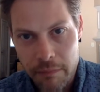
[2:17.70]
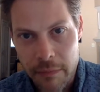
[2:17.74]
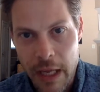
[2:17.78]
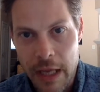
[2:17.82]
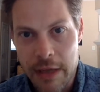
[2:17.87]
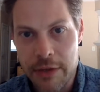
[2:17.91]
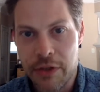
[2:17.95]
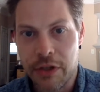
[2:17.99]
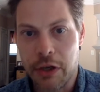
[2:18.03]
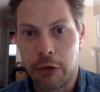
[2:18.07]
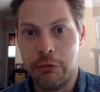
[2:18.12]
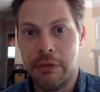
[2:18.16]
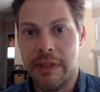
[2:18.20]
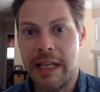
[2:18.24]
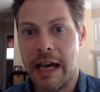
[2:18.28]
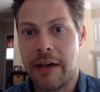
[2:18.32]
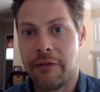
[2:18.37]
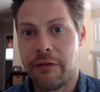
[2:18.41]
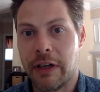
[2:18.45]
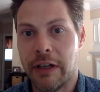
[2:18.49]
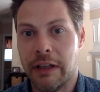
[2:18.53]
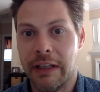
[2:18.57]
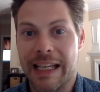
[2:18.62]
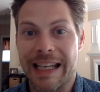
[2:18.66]
So
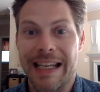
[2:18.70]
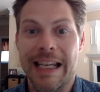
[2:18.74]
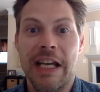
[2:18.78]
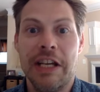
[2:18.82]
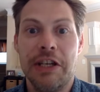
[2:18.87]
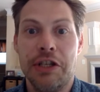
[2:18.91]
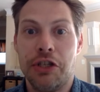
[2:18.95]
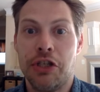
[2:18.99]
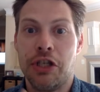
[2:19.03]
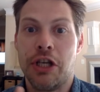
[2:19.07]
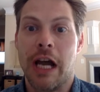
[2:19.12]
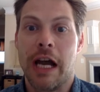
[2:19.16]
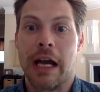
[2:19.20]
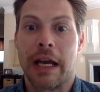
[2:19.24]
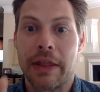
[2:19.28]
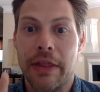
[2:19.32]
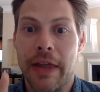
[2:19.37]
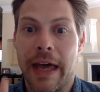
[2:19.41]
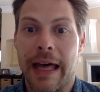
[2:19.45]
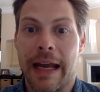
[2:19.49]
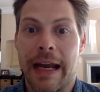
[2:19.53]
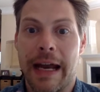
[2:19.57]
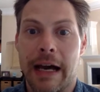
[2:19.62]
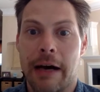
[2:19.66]
definitely check
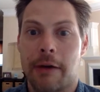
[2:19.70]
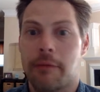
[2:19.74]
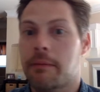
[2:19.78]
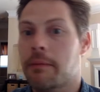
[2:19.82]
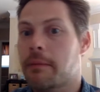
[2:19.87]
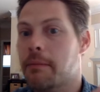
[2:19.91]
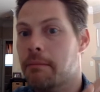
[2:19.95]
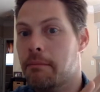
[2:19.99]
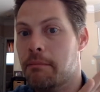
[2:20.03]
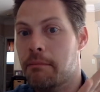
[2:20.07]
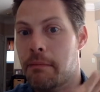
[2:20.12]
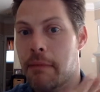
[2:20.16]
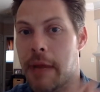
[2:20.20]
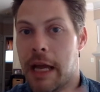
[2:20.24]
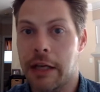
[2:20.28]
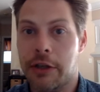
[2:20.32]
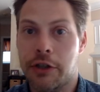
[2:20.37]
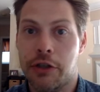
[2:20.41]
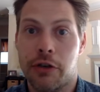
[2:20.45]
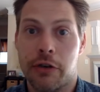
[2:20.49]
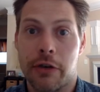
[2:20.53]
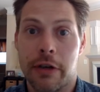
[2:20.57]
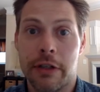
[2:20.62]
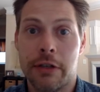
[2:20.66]
that out. Make
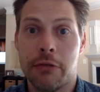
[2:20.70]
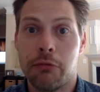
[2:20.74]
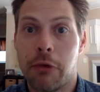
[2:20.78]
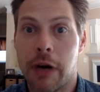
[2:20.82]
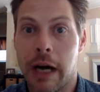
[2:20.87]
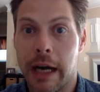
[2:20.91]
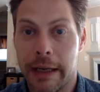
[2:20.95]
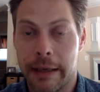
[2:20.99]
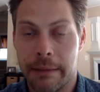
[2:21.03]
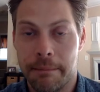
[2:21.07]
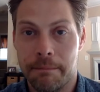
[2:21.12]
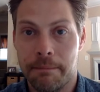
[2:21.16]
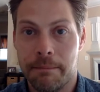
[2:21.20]
sure it's right.